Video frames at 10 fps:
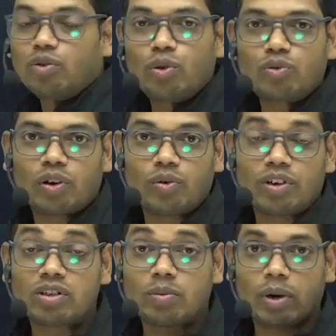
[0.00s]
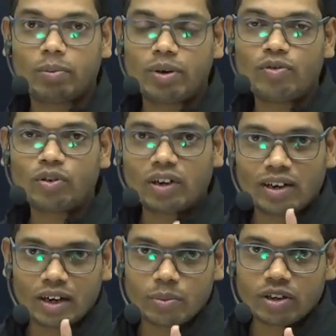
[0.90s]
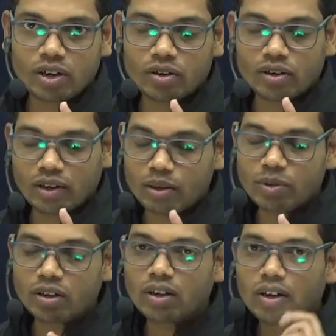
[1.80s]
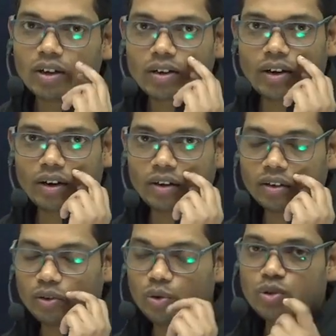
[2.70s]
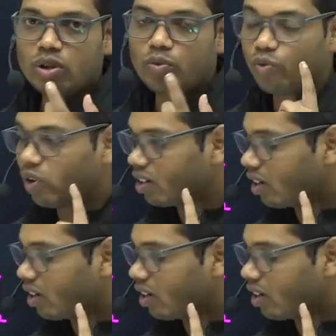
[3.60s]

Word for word: growth regulators. But before that, let me tell you, let me do one